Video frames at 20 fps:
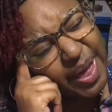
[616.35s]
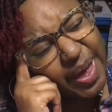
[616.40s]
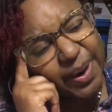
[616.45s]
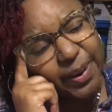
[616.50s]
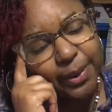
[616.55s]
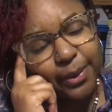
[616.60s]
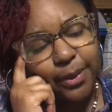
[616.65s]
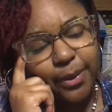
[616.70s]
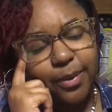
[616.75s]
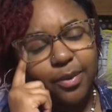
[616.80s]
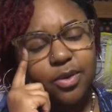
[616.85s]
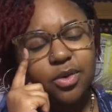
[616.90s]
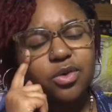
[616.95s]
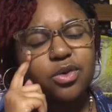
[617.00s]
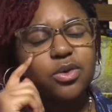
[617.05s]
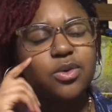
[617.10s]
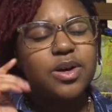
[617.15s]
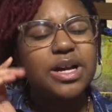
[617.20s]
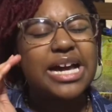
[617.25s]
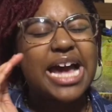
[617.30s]
I don't know,
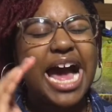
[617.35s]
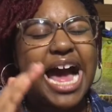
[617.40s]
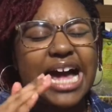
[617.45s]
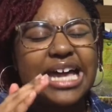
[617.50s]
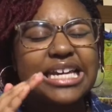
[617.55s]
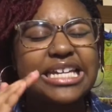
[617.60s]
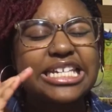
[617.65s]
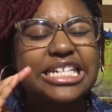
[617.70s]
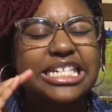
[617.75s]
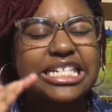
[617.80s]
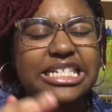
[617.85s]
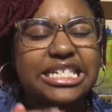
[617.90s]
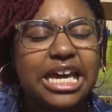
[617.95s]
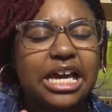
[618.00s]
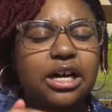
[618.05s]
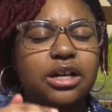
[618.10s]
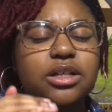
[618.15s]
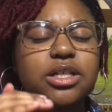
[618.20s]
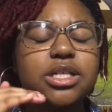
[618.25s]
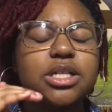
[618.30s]
Crew kind of
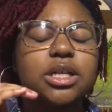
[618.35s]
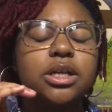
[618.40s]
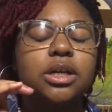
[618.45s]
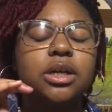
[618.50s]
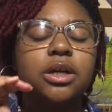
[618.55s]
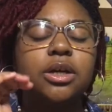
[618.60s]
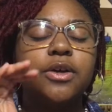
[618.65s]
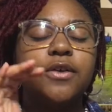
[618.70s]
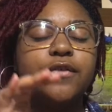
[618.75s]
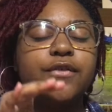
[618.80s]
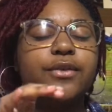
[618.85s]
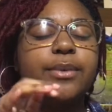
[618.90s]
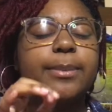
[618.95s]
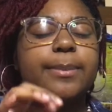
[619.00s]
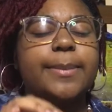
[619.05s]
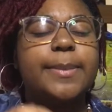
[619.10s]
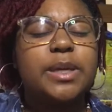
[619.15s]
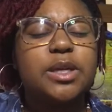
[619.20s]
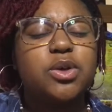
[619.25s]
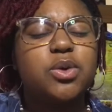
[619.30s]
sounds
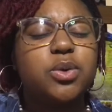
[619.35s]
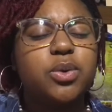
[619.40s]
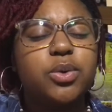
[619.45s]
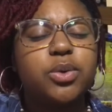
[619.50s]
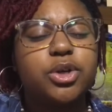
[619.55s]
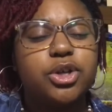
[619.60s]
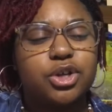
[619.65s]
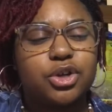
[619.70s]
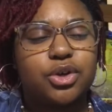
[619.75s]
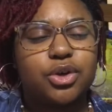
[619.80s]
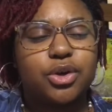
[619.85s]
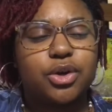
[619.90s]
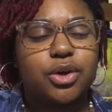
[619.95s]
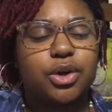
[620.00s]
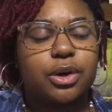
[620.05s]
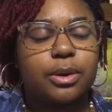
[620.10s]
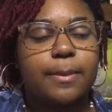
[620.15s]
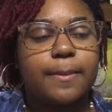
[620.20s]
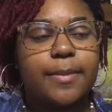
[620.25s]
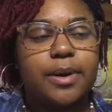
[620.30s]

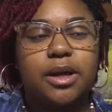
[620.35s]
familiar,